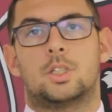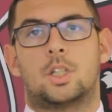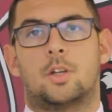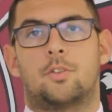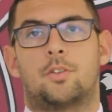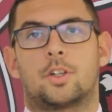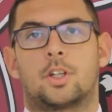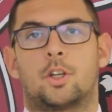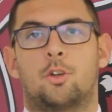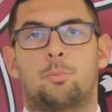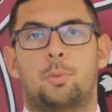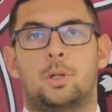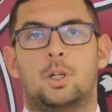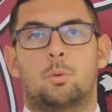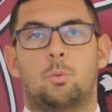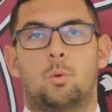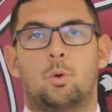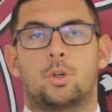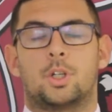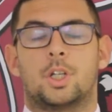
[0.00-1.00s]
Suffolk have been
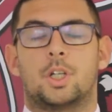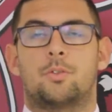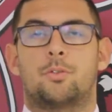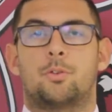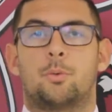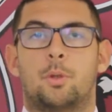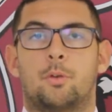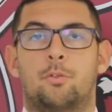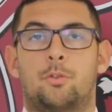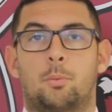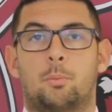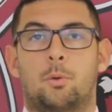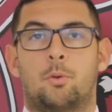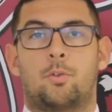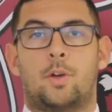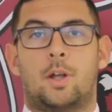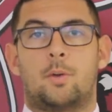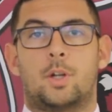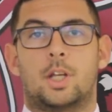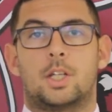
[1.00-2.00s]
awarded from the Football
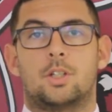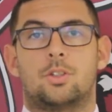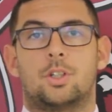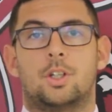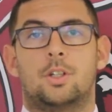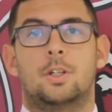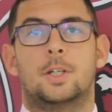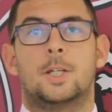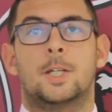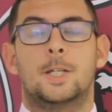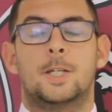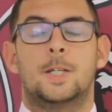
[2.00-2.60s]
Foundation.